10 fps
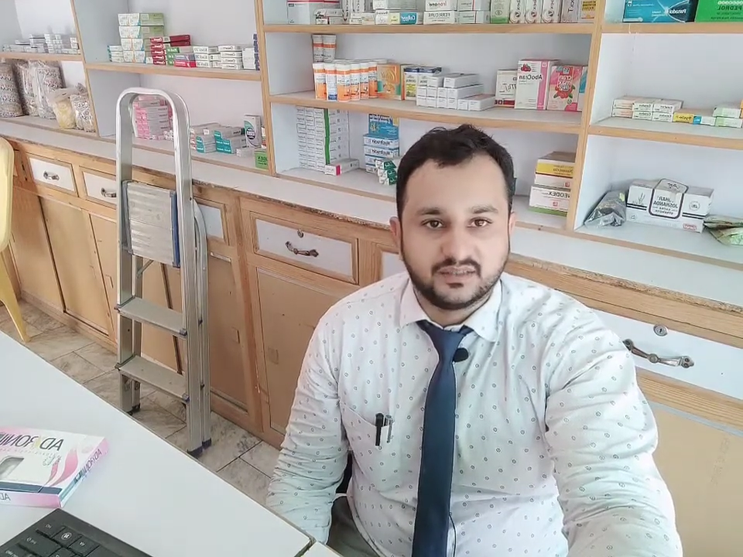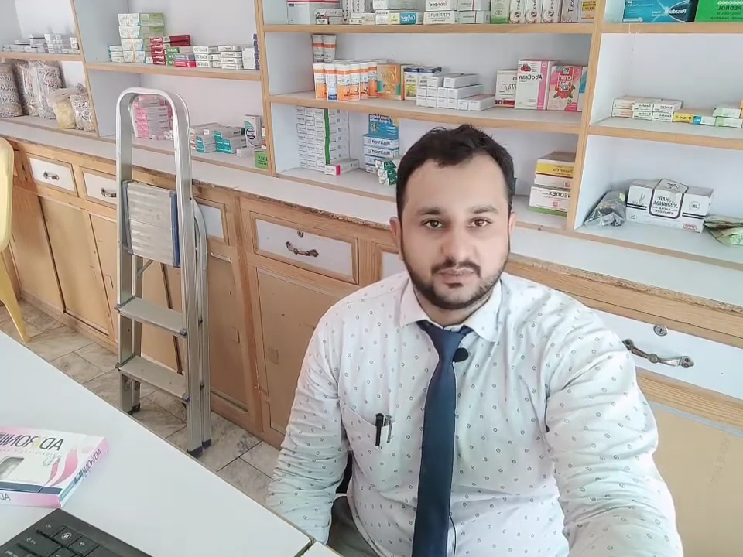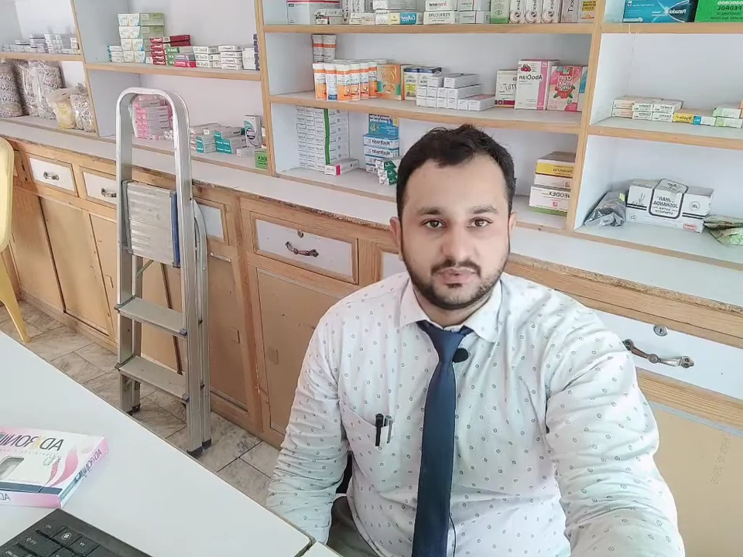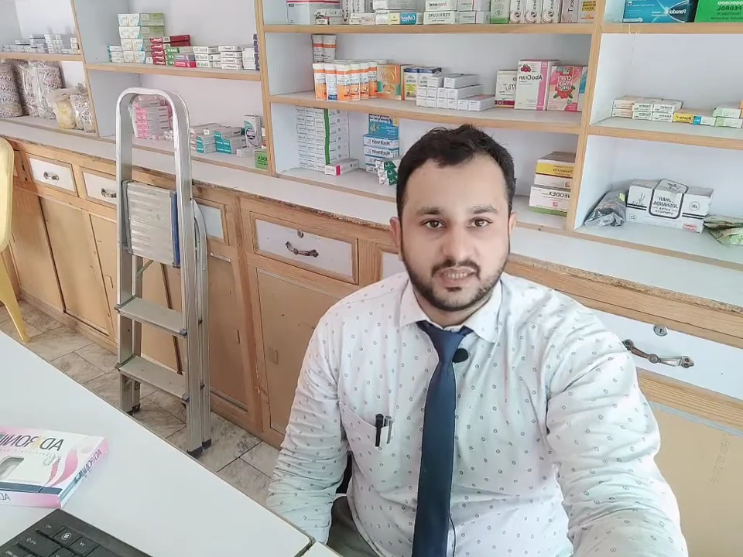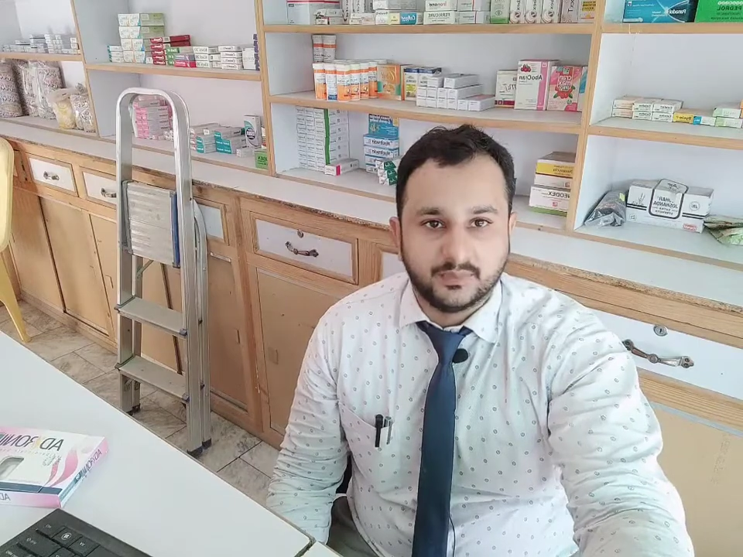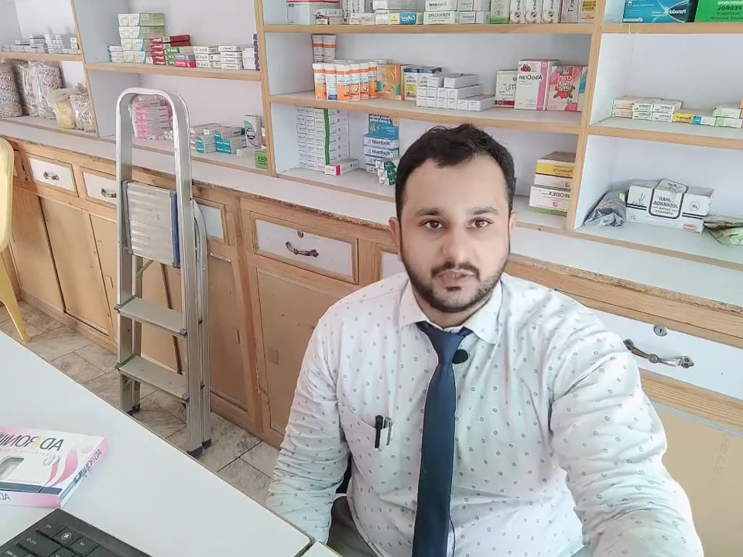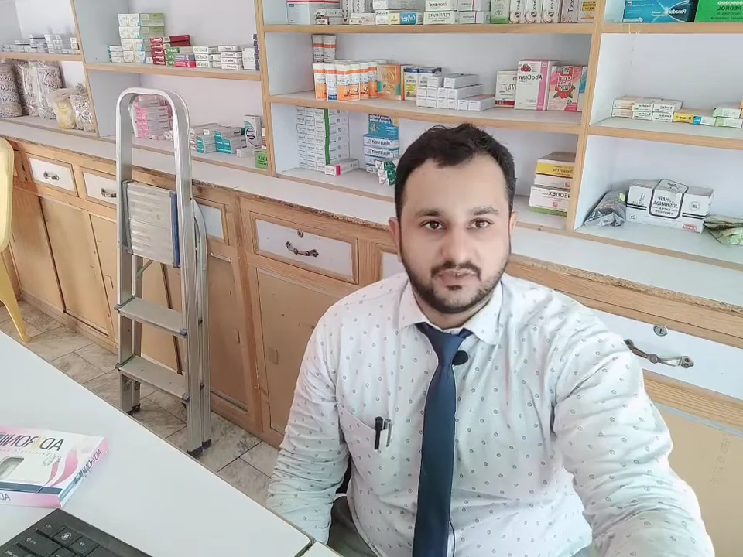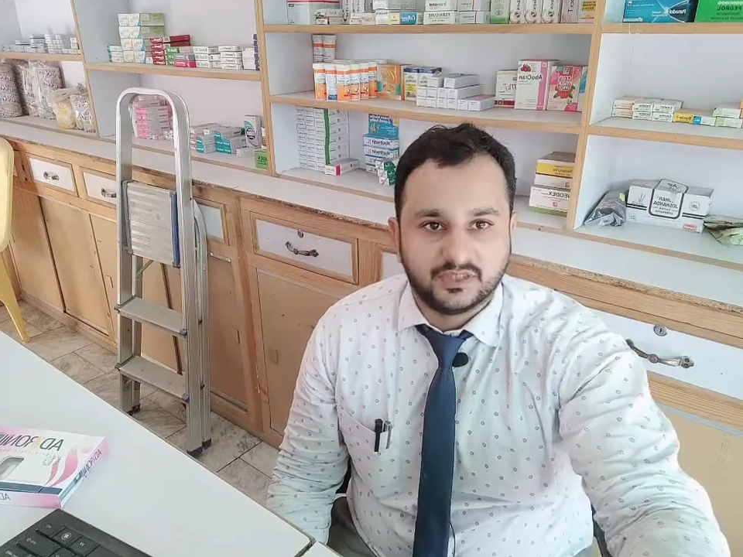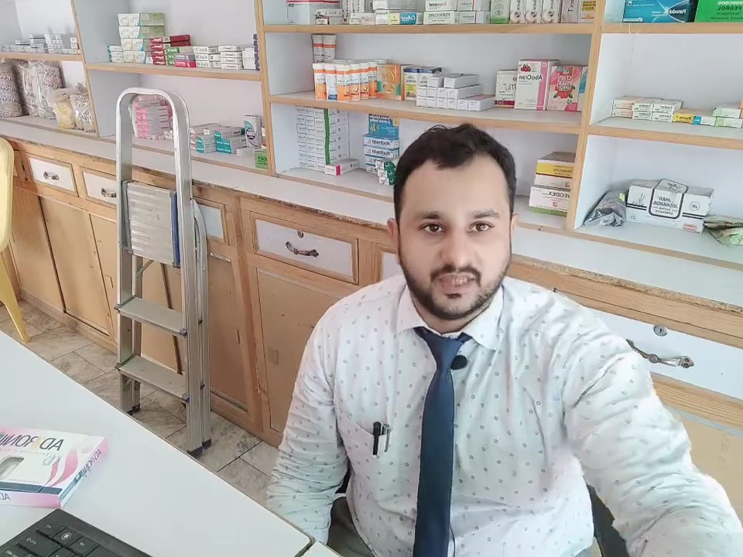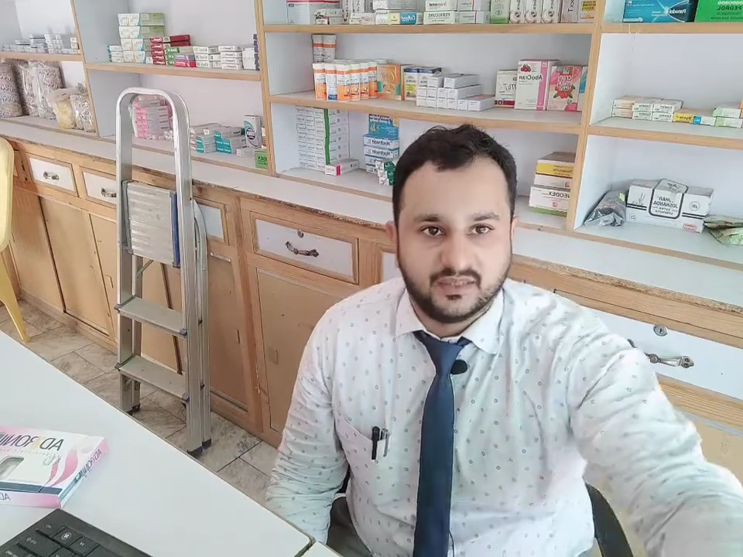Subscribe to
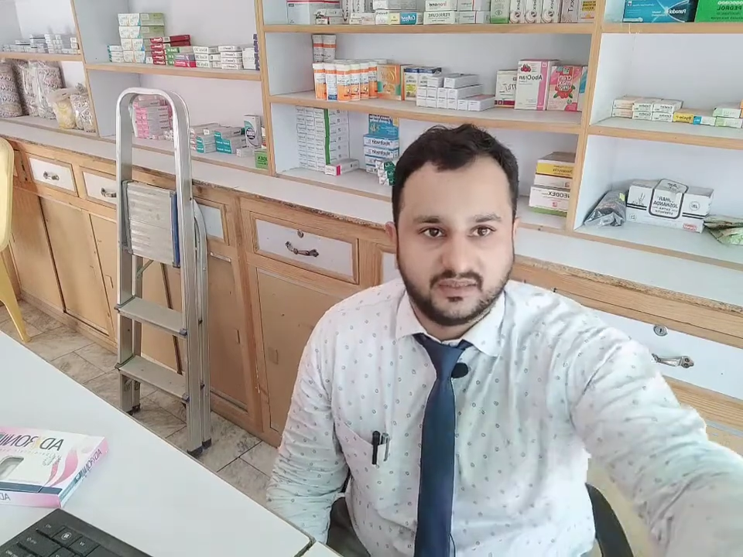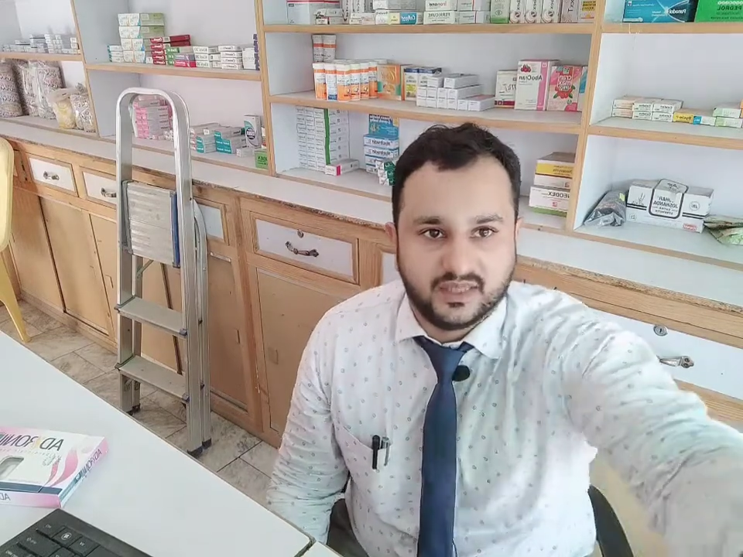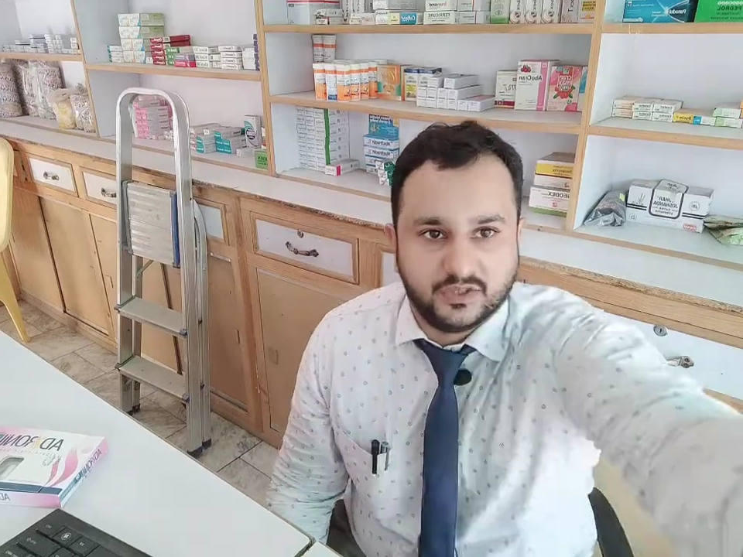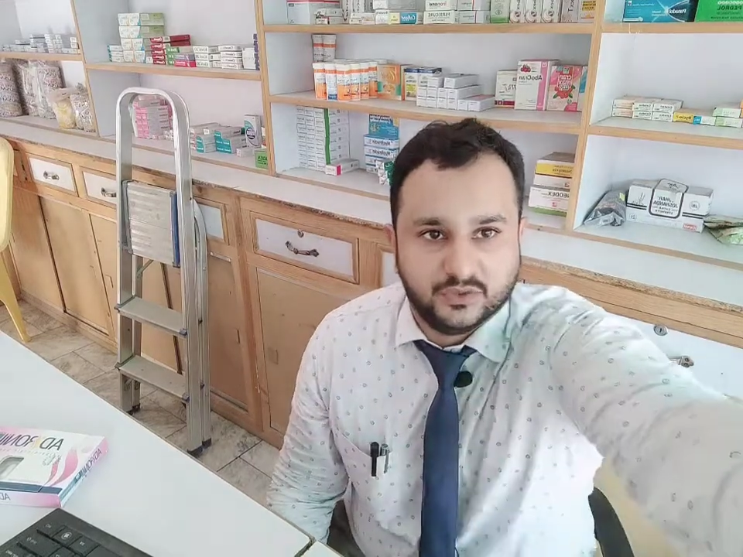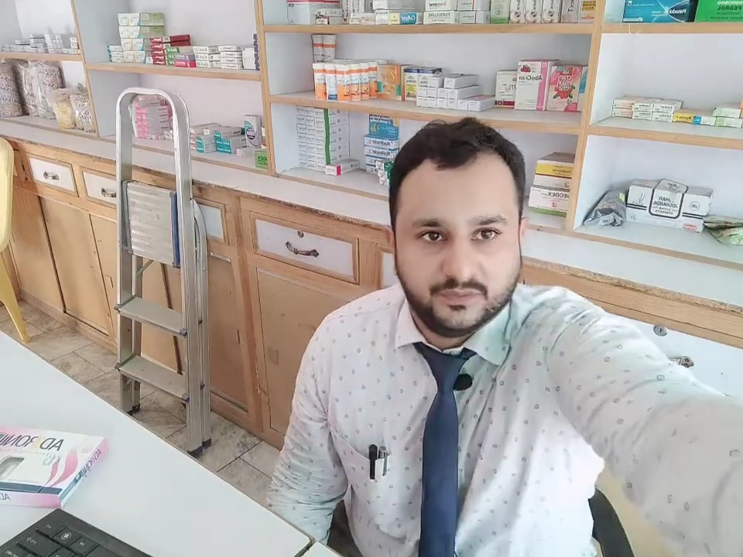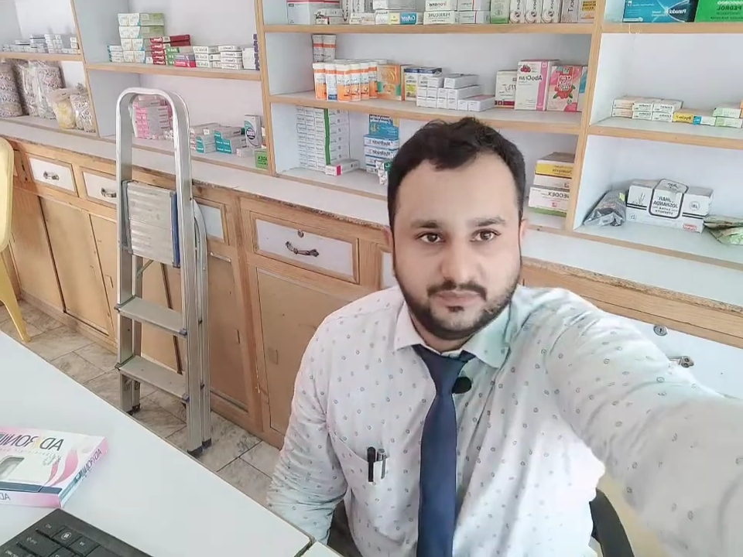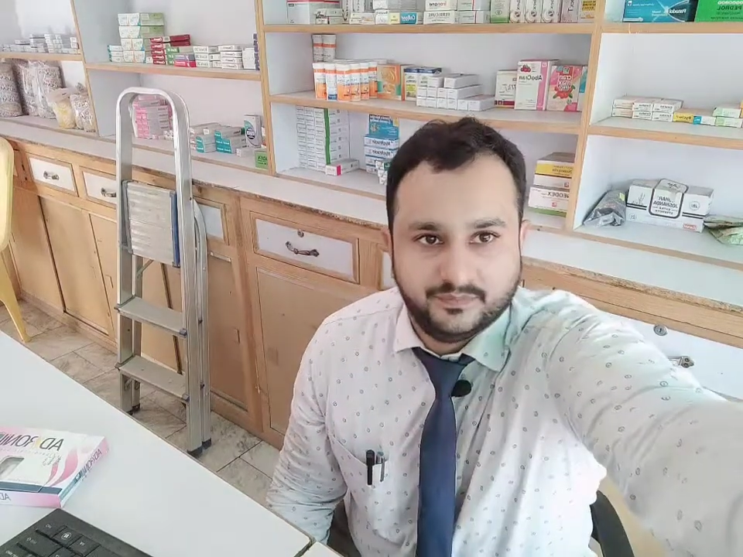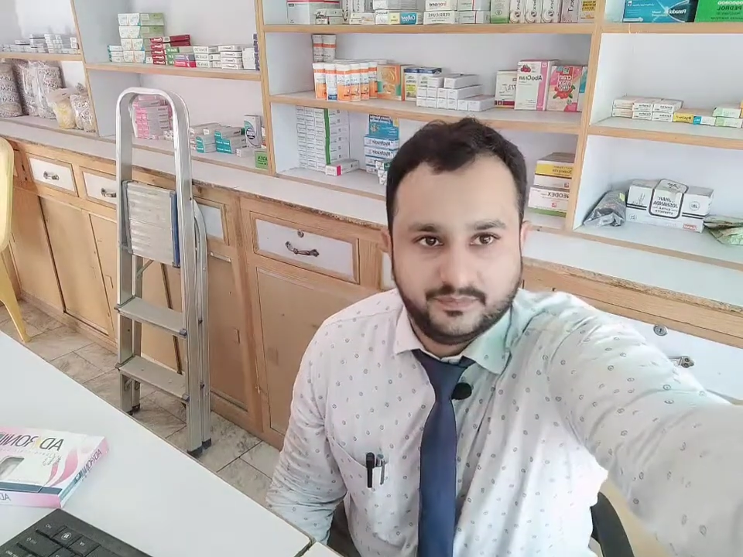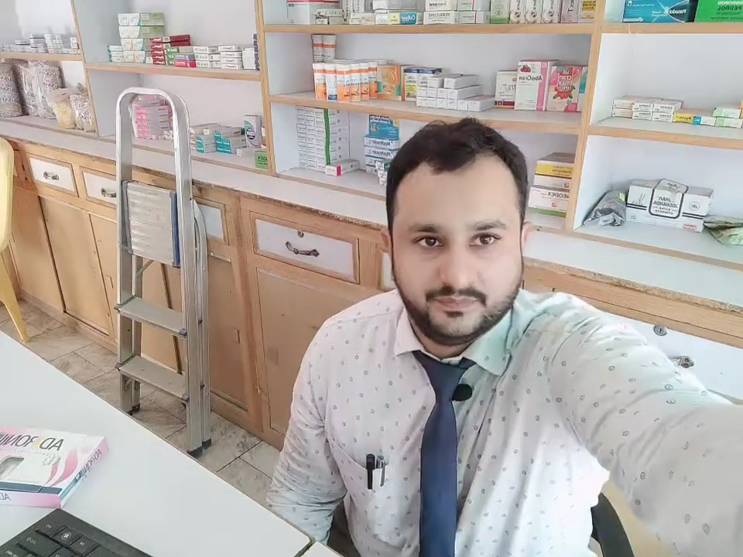our channel. Thank you.